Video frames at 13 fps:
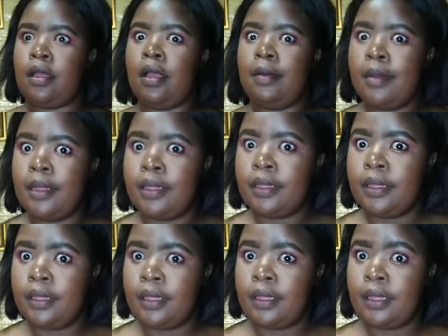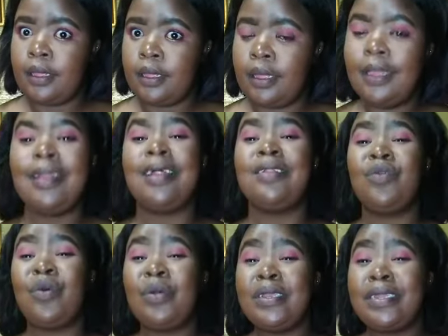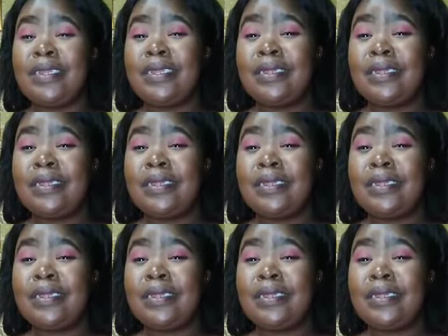I'm like, in Andoni.